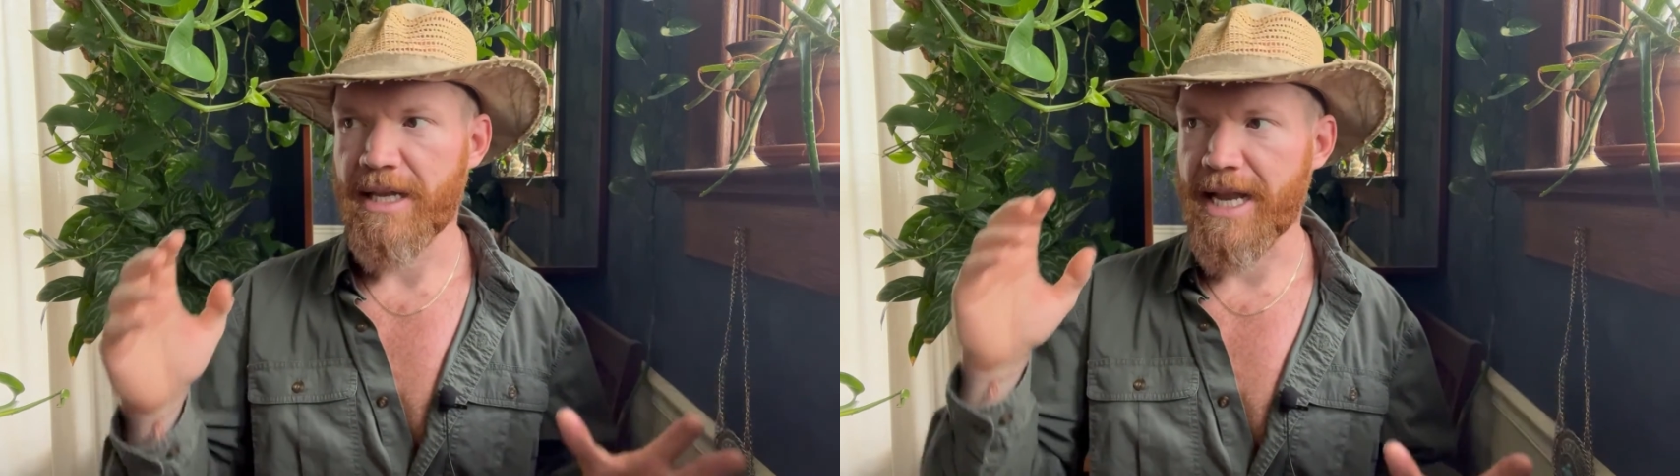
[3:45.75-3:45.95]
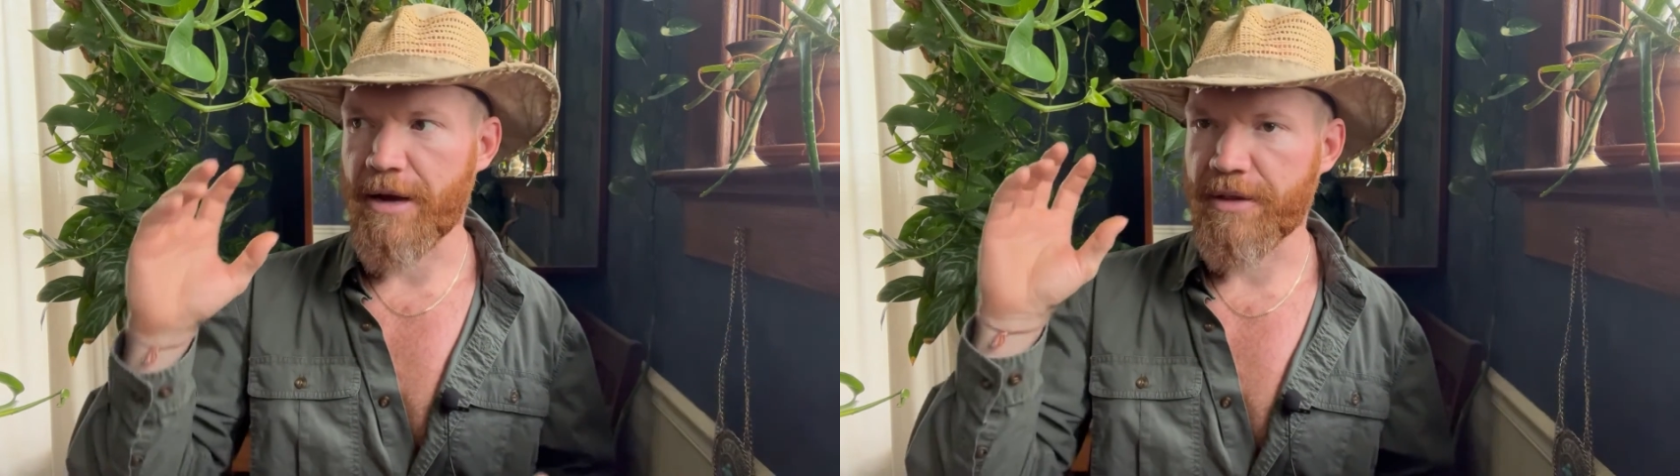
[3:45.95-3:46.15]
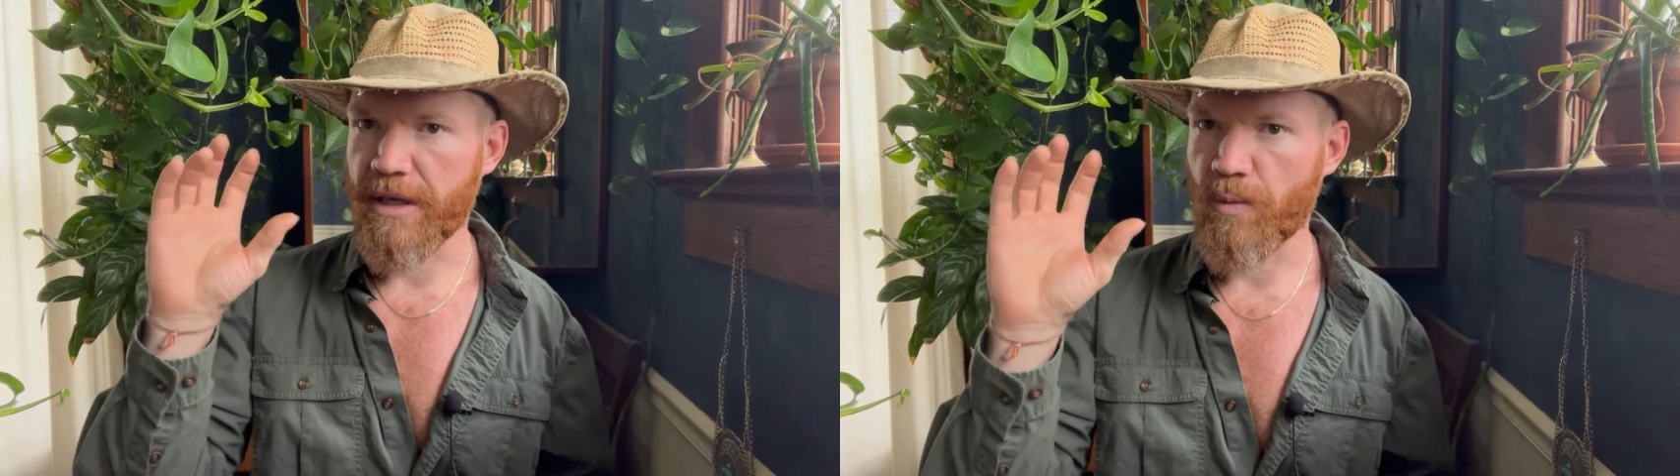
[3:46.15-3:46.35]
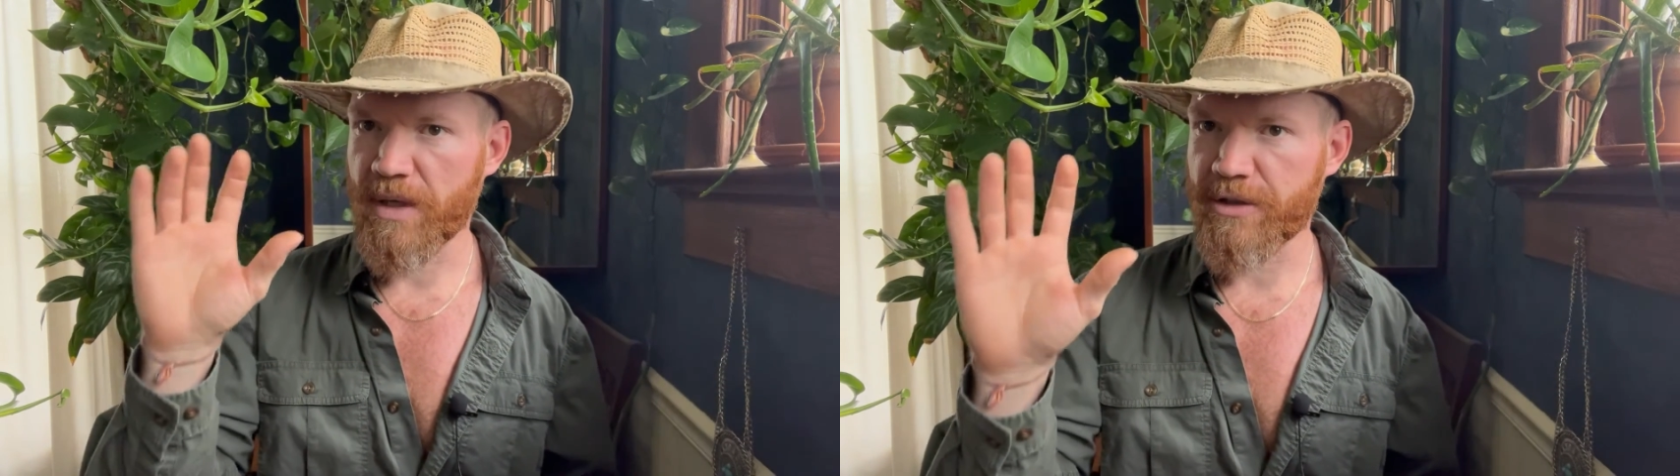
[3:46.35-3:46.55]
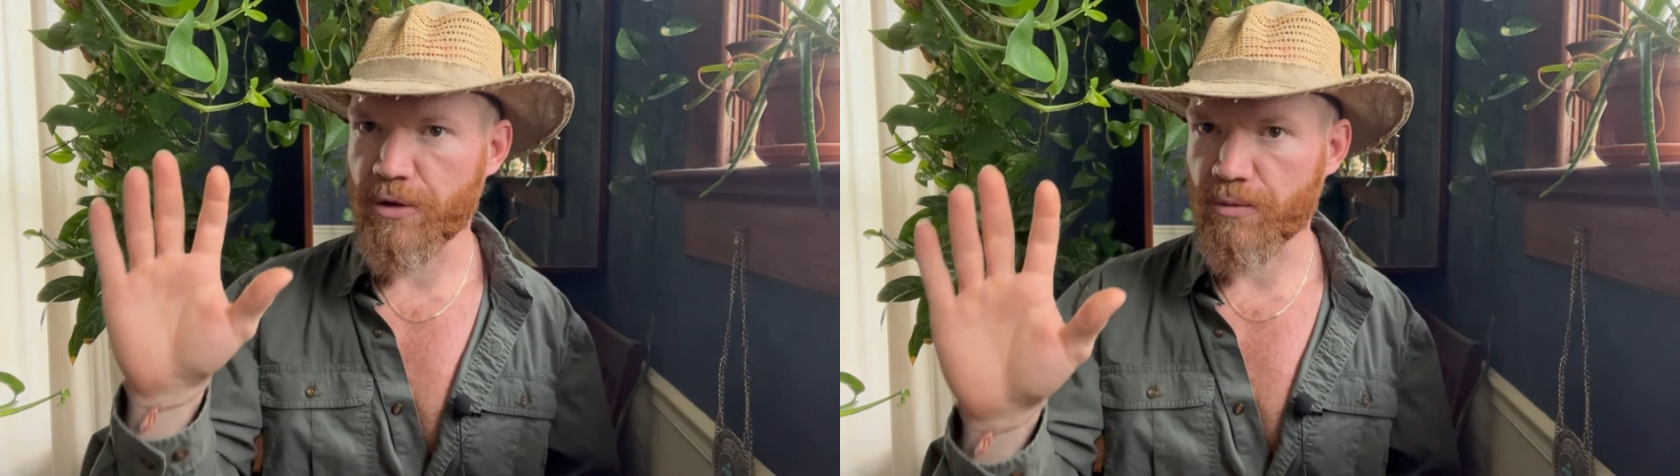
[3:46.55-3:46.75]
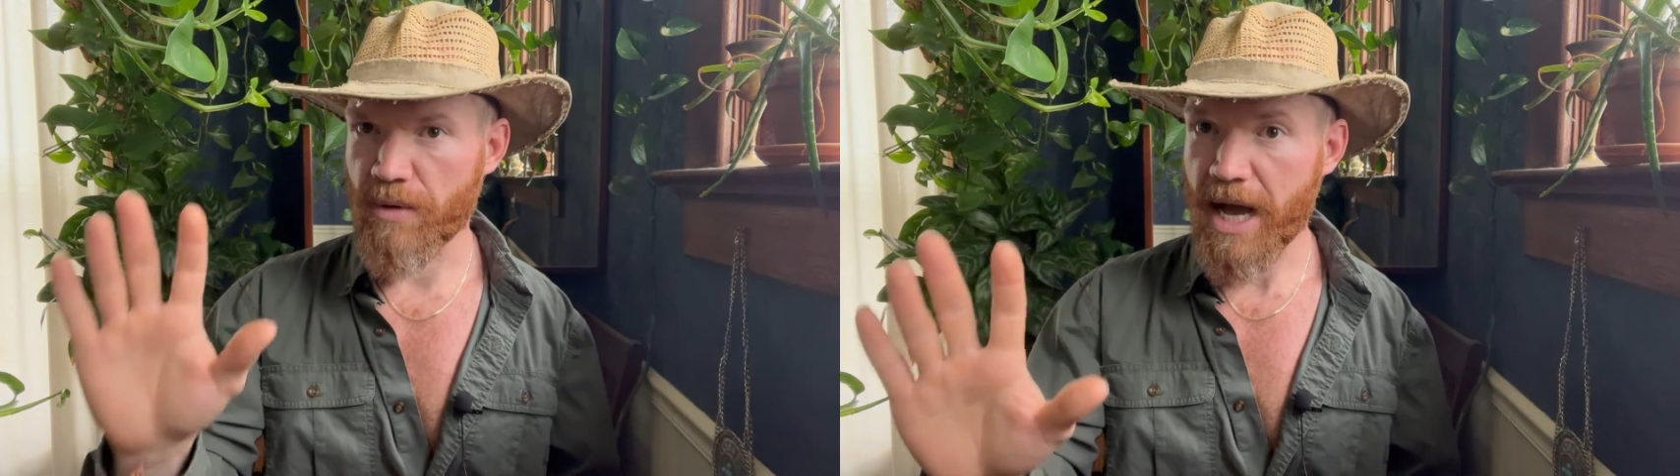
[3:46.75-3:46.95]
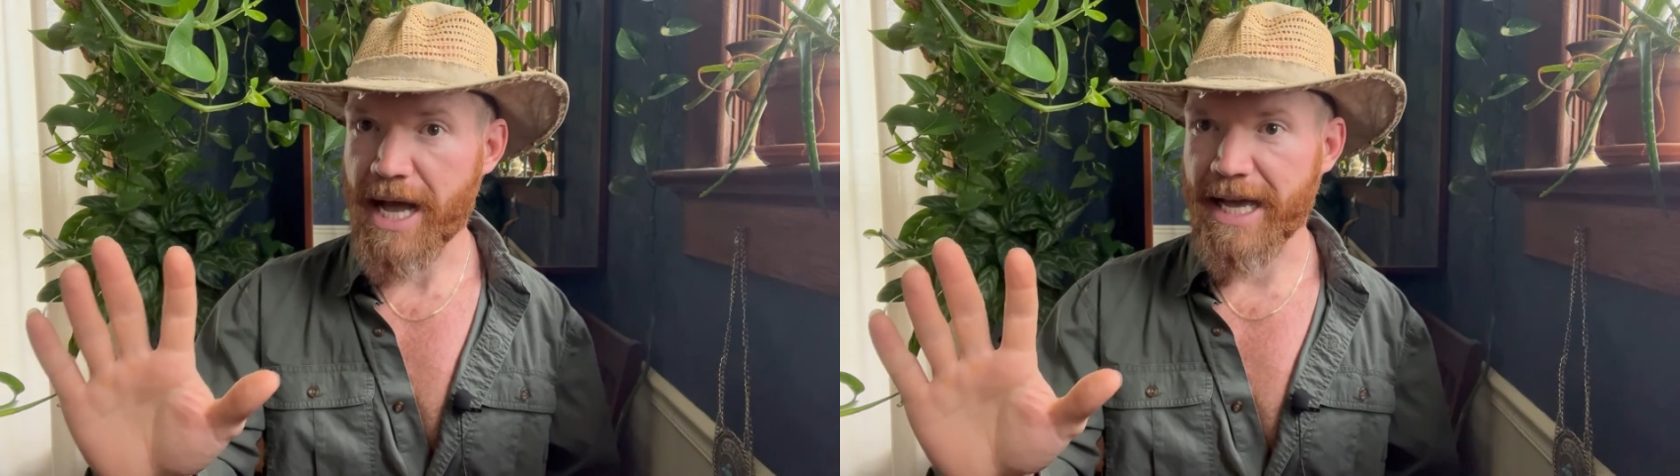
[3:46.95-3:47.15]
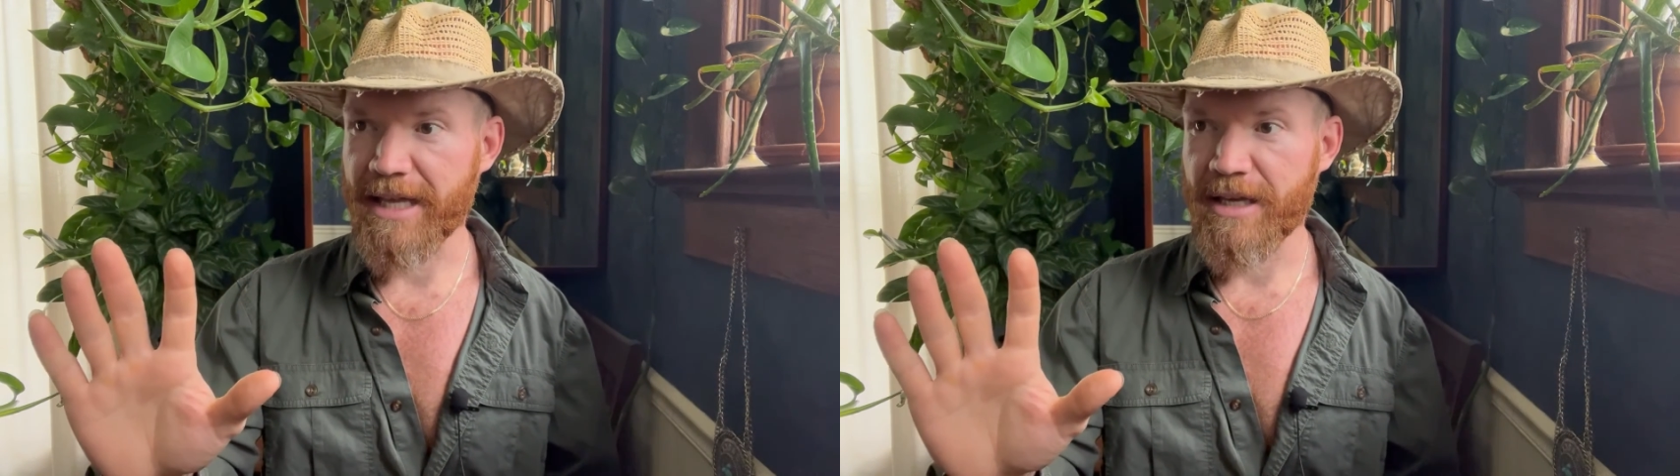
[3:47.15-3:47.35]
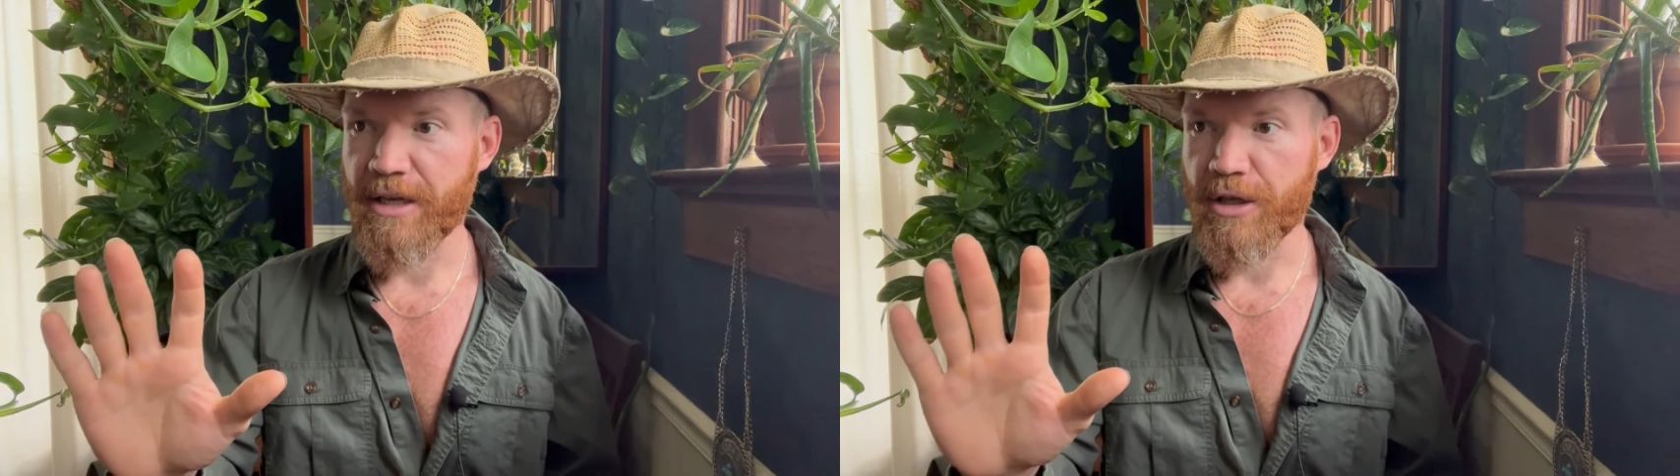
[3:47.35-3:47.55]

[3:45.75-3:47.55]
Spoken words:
Now the winter rye,